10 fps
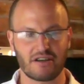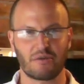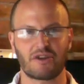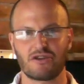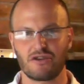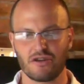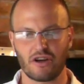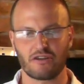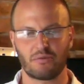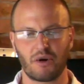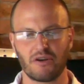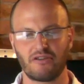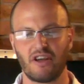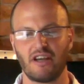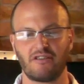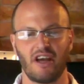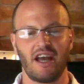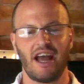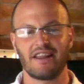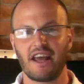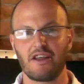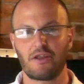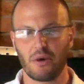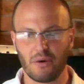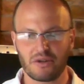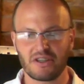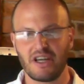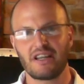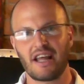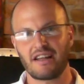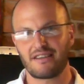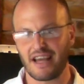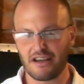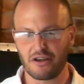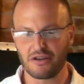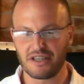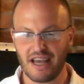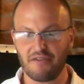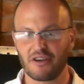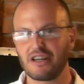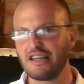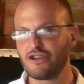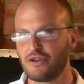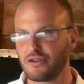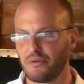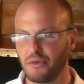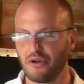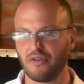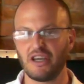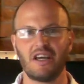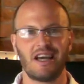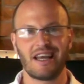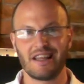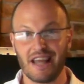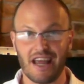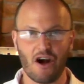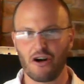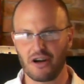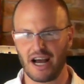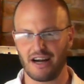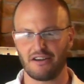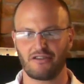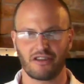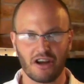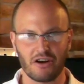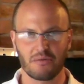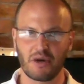with the studio's process, and they thought that they could definitely shoot a movie in their own house, their own